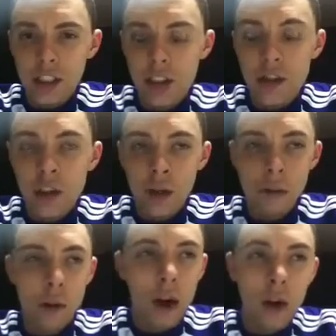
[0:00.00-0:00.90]
in this dream.
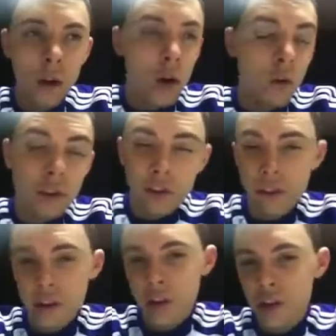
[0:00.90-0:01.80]
So I don't know if it's a
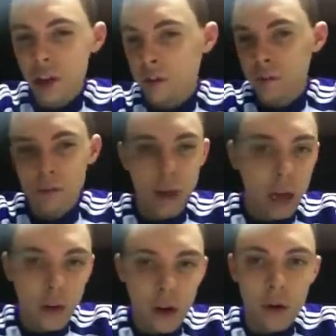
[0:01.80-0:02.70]
vision or a dream. I
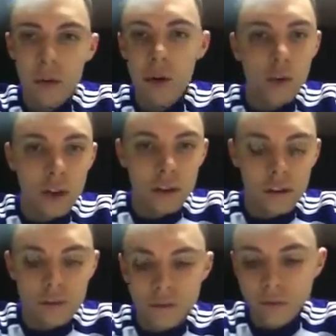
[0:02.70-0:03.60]
don't know, but it was one of
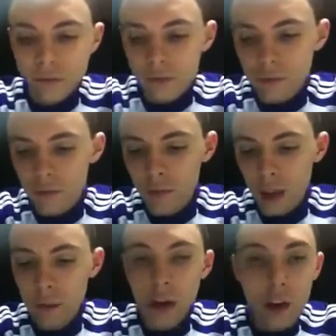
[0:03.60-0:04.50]
them.
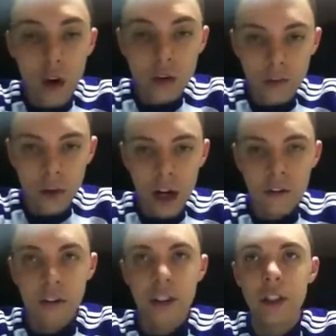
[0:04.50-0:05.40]
But I know it's from
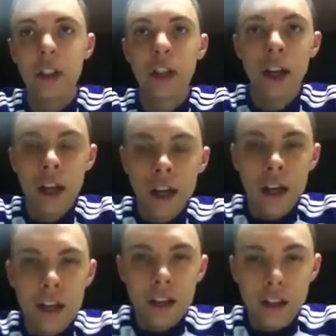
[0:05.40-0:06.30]
God for sure.
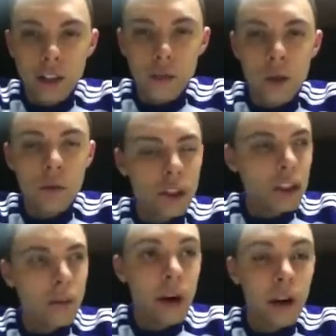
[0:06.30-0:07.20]
This one was
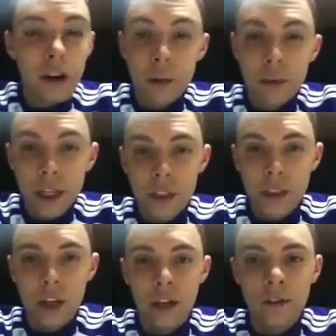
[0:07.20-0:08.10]
just about a couple days
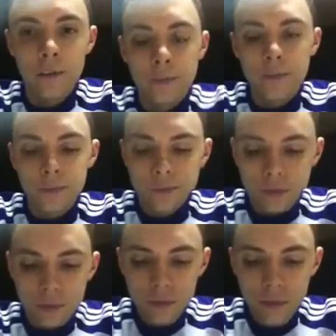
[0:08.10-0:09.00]
ago.
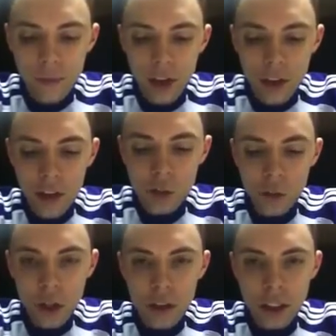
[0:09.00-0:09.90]
And this
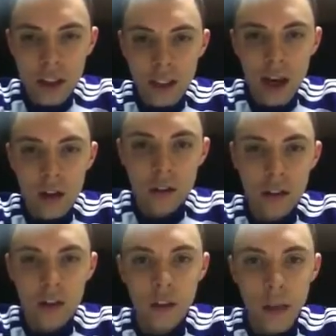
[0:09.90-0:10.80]
one, I was in this house,